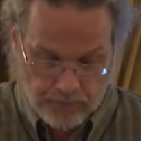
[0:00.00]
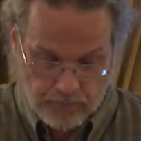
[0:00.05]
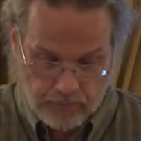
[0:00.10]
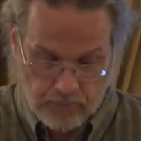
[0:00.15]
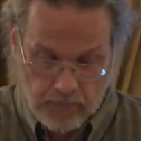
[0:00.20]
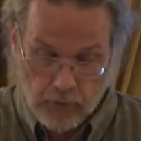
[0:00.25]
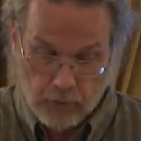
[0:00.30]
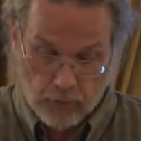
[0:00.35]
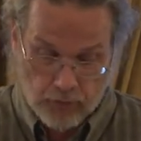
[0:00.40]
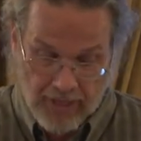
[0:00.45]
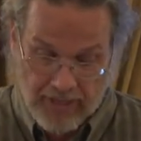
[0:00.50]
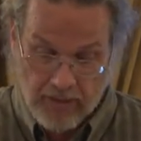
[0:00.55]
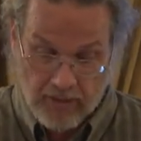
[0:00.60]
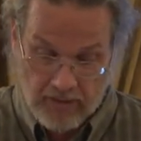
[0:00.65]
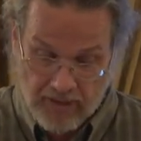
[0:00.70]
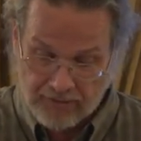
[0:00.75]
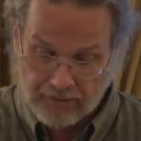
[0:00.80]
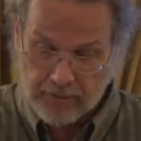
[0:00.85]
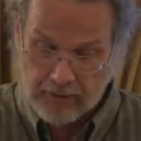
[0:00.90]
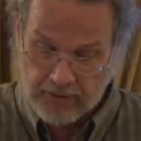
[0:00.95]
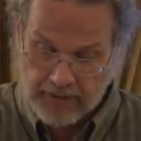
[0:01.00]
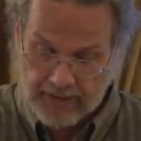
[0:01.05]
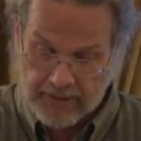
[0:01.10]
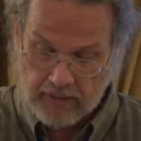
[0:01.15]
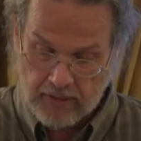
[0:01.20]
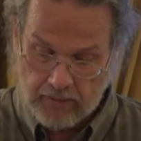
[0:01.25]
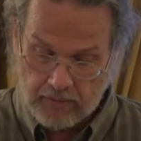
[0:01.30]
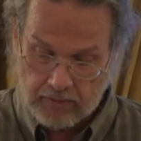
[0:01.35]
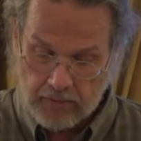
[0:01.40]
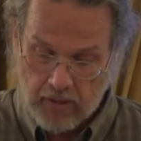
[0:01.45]
Stated
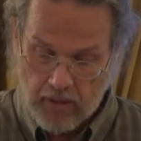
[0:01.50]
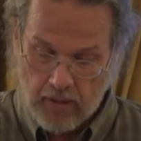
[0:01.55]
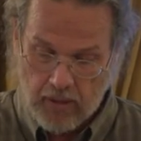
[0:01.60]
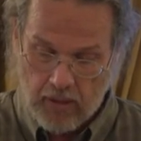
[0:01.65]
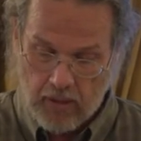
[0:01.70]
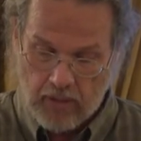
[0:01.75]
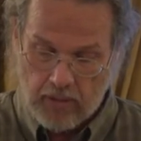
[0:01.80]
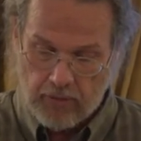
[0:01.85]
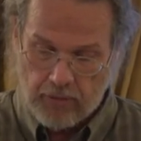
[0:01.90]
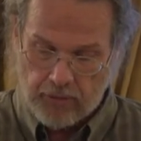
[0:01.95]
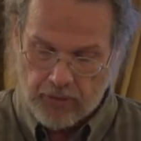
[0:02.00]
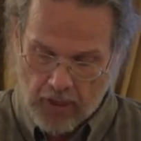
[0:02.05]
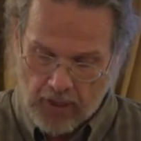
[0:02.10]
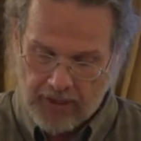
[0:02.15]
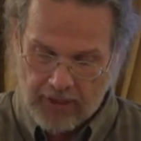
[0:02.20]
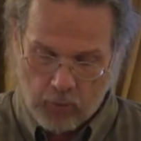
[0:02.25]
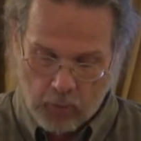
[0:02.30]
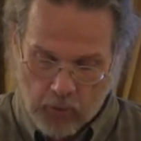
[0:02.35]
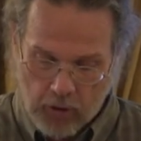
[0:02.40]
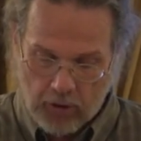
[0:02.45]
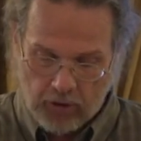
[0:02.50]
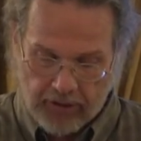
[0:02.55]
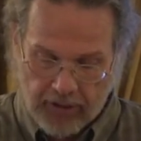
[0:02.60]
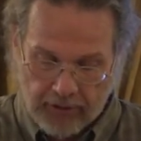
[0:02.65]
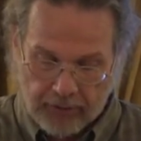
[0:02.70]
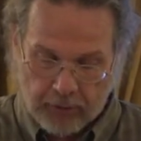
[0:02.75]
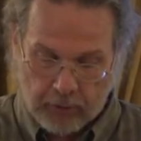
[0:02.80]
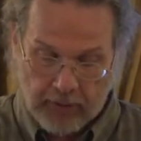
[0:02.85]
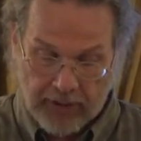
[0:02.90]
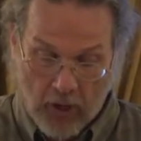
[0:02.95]
differently, studying world
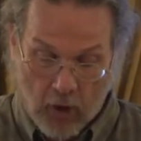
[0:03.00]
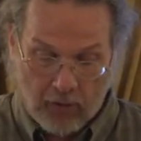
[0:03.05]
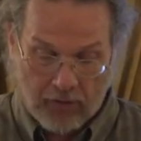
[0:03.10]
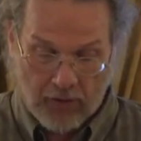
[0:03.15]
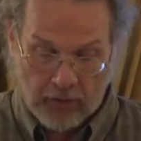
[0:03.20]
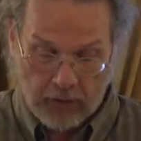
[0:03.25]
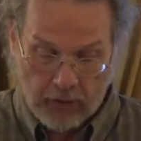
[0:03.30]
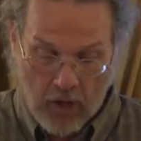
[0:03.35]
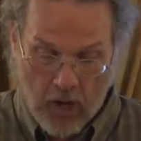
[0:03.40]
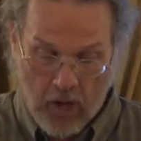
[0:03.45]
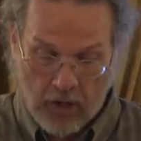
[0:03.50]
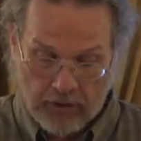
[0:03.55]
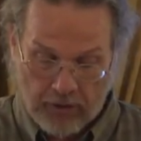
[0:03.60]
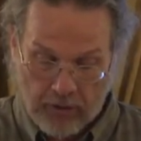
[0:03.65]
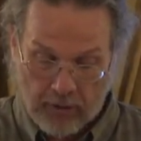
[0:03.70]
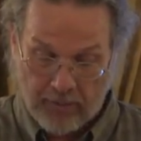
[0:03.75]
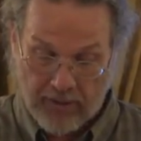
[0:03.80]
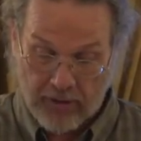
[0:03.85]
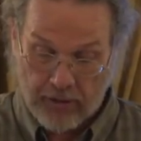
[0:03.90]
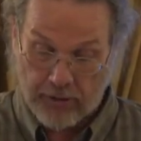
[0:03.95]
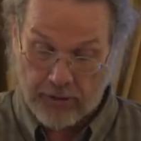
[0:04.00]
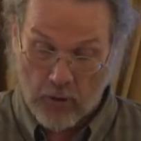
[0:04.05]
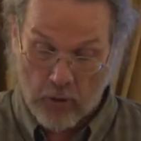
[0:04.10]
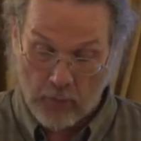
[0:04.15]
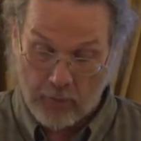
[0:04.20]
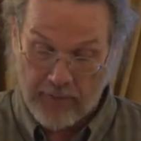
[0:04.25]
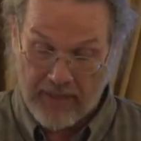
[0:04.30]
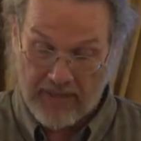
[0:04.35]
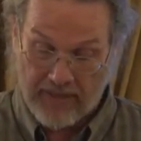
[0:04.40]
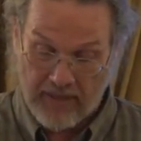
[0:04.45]
history over the long term has shown
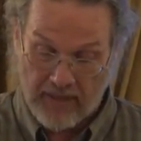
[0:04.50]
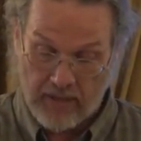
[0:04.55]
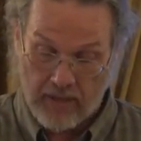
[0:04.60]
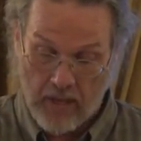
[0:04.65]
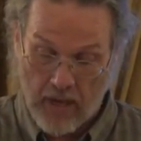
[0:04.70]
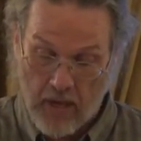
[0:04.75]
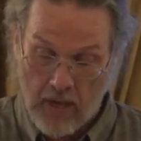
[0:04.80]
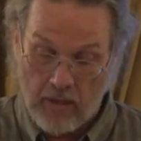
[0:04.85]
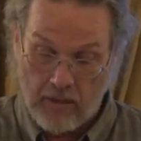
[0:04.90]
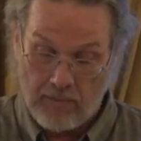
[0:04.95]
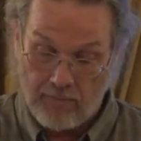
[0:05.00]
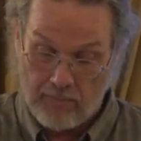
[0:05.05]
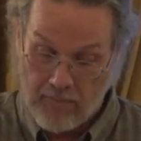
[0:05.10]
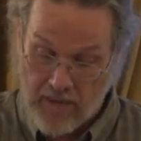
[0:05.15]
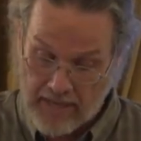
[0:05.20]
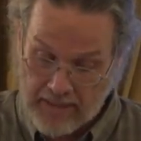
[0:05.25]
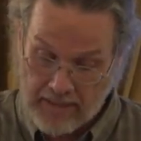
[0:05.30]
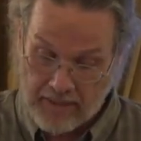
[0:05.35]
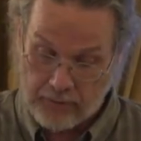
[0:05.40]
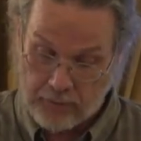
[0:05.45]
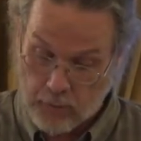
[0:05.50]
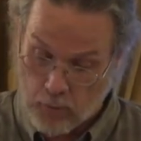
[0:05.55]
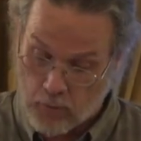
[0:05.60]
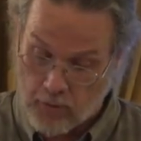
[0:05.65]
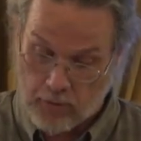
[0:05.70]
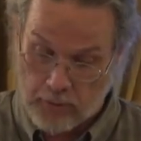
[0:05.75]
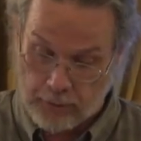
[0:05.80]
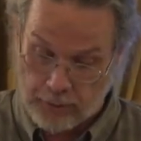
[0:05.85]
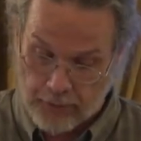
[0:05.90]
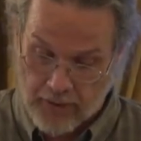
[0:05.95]
me that many
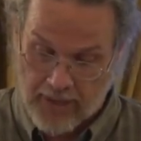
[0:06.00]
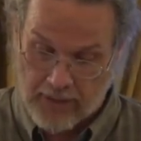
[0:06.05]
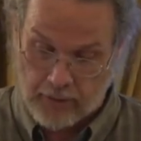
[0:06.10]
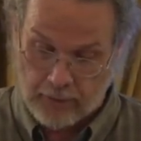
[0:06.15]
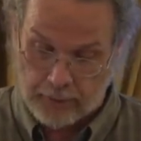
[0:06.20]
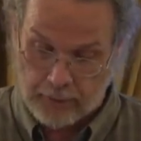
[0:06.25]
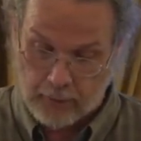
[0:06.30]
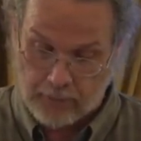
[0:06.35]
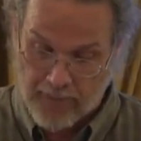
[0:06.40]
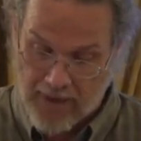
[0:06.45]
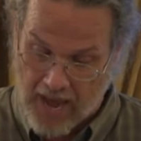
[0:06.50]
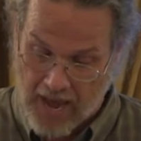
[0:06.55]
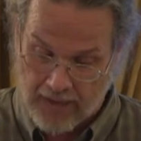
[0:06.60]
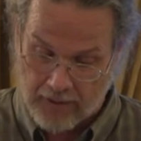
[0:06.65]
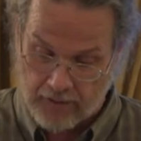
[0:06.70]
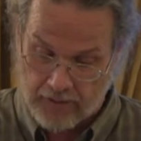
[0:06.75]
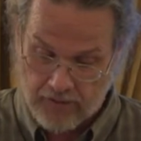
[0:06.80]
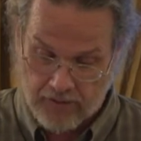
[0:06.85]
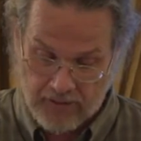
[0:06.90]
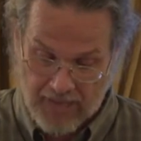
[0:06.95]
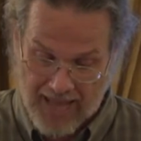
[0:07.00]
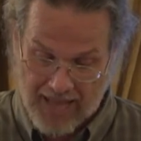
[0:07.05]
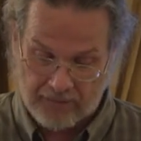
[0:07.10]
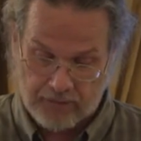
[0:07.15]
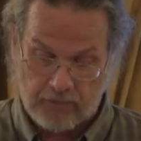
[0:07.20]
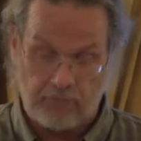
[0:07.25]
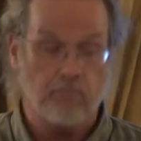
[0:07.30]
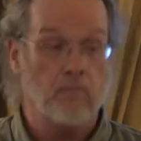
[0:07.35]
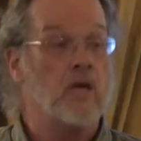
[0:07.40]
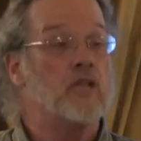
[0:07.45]
historical cycles or patterns
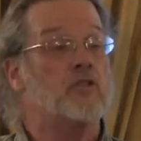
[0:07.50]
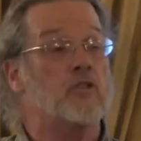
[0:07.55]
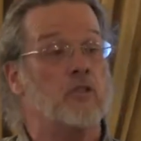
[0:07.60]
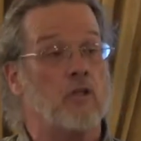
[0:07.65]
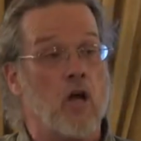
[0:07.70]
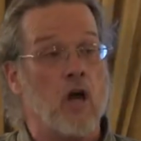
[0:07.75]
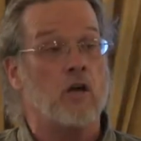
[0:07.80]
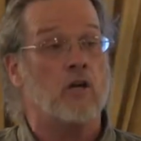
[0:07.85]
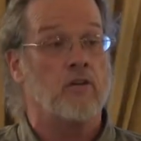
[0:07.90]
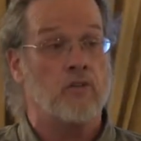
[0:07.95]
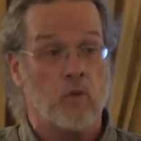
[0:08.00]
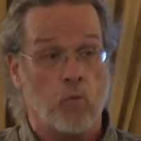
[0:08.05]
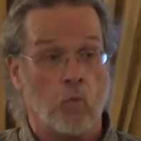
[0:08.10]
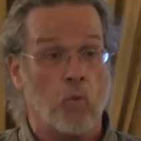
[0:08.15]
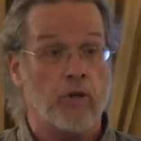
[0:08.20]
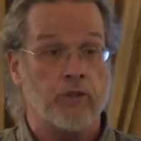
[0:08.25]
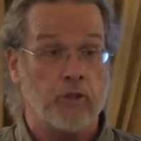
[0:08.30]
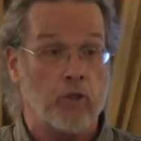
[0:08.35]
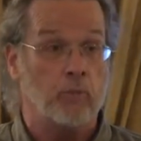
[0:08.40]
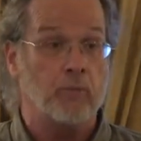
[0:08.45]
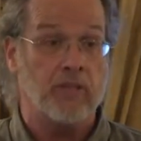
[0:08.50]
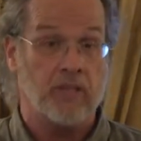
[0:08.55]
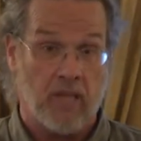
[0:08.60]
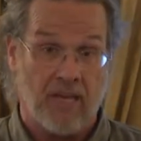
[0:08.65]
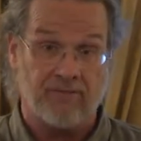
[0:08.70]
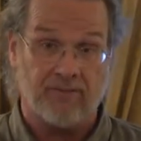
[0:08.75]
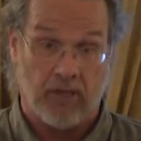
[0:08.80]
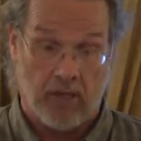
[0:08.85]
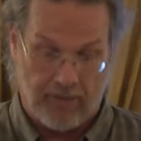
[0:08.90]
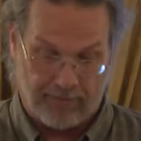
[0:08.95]
last much longer than one human
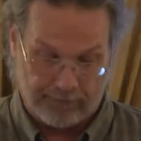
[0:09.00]
lifetime.